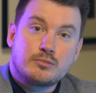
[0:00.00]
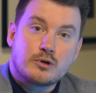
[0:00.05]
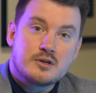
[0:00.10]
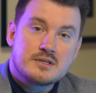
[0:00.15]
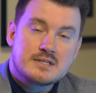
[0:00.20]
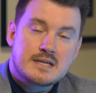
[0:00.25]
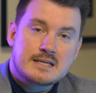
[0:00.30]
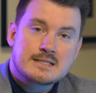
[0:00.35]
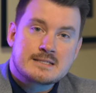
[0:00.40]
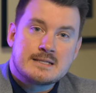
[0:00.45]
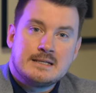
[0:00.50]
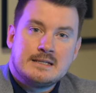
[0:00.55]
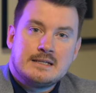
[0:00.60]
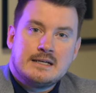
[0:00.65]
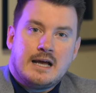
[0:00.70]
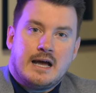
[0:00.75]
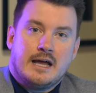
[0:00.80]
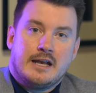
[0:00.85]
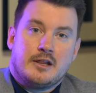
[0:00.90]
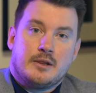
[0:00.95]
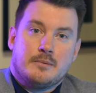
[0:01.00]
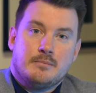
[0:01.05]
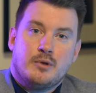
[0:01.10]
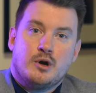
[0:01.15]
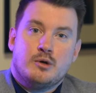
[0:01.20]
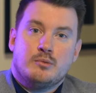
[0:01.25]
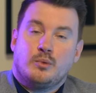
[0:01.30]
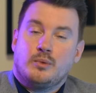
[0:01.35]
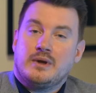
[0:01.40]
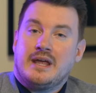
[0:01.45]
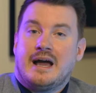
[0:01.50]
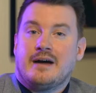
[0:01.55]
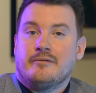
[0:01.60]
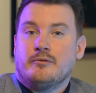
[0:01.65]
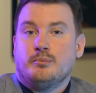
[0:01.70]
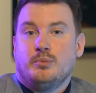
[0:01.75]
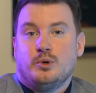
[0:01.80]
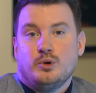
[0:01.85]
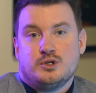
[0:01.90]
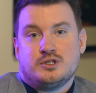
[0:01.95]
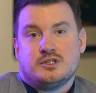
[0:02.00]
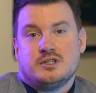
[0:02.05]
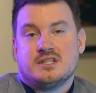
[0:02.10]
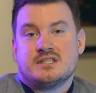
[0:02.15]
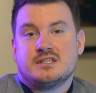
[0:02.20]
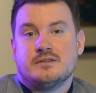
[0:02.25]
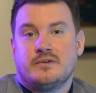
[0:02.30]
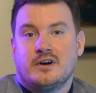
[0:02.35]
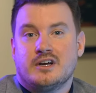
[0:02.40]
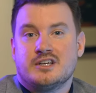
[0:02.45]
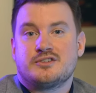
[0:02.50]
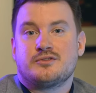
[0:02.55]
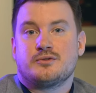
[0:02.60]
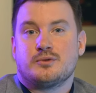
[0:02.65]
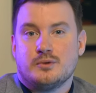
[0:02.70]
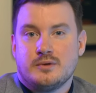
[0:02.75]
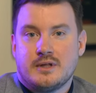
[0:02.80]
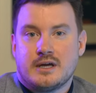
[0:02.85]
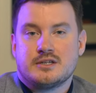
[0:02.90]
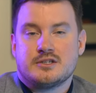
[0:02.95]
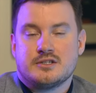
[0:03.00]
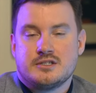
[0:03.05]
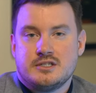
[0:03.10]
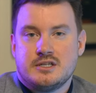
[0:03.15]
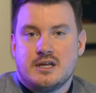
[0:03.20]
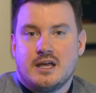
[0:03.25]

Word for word: process and at the moment we haven't pushed this device through that just